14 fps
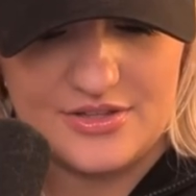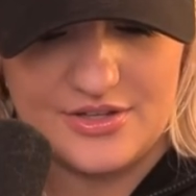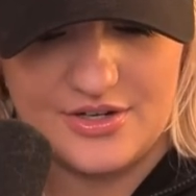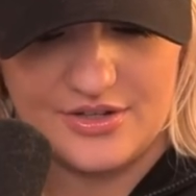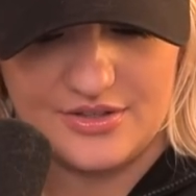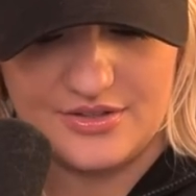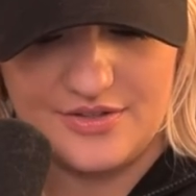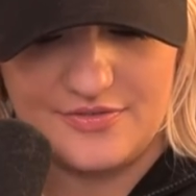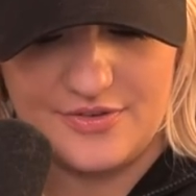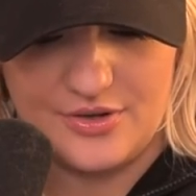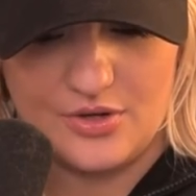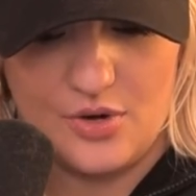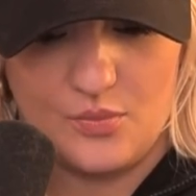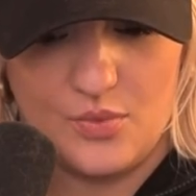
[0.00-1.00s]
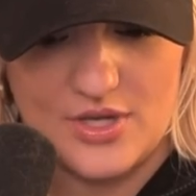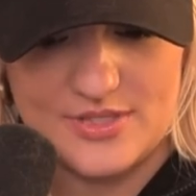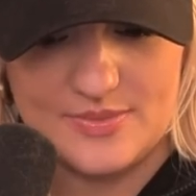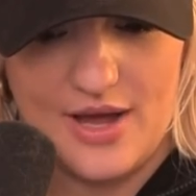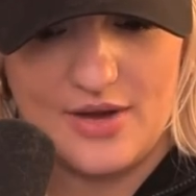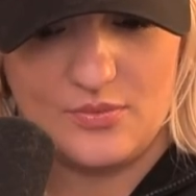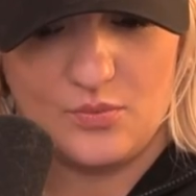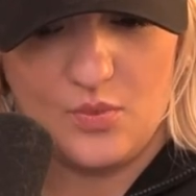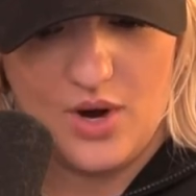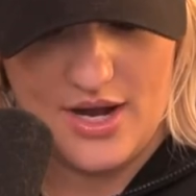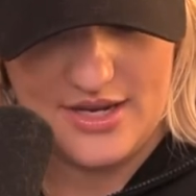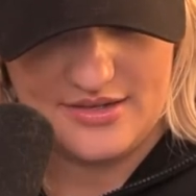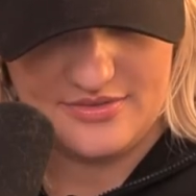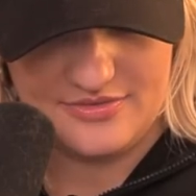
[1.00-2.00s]
The girl in the photo was my
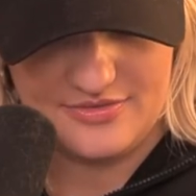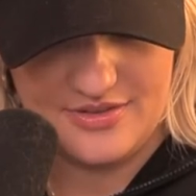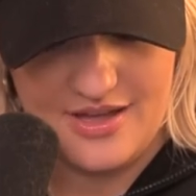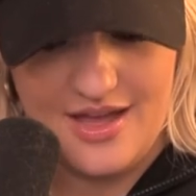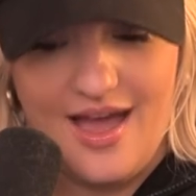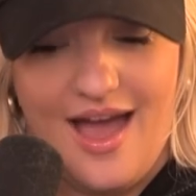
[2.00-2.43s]
wife.